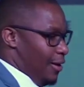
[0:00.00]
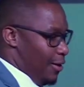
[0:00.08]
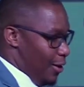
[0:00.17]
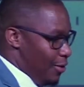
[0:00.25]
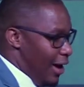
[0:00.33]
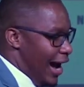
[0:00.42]

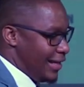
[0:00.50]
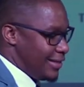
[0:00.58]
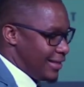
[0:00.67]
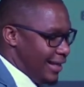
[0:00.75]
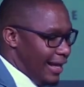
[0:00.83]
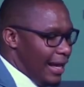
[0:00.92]
All
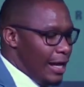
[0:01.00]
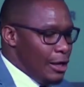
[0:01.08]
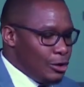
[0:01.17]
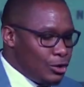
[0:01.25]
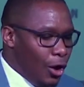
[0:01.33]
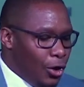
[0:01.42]
right?
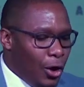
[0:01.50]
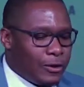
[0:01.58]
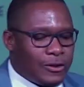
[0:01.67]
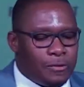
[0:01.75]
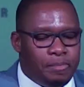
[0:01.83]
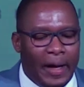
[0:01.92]
So your
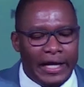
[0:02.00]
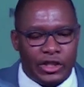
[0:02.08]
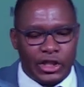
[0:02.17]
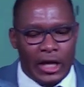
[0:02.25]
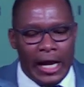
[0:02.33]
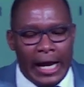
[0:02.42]

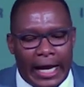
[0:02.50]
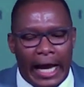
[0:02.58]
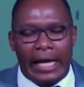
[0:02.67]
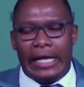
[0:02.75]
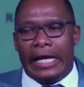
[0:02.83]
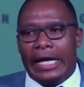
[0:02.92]
speech
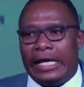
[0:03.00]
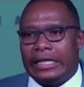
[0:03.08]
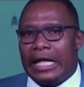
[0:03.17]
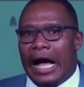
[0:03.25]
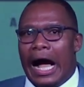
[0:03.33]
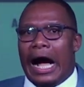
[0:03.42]
can
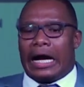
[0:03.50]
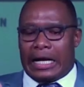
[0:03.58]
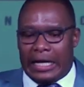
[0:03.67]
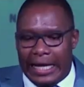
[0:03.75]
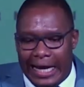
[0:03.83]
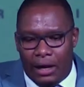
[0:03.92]
either
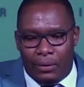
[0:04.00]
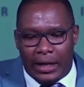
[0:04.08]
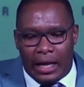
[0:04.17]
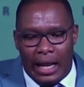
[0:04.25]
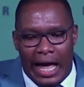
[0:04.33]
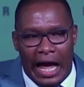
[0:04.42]
agree with
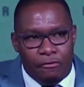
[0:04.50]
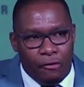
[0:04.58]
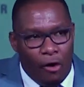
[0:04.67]
life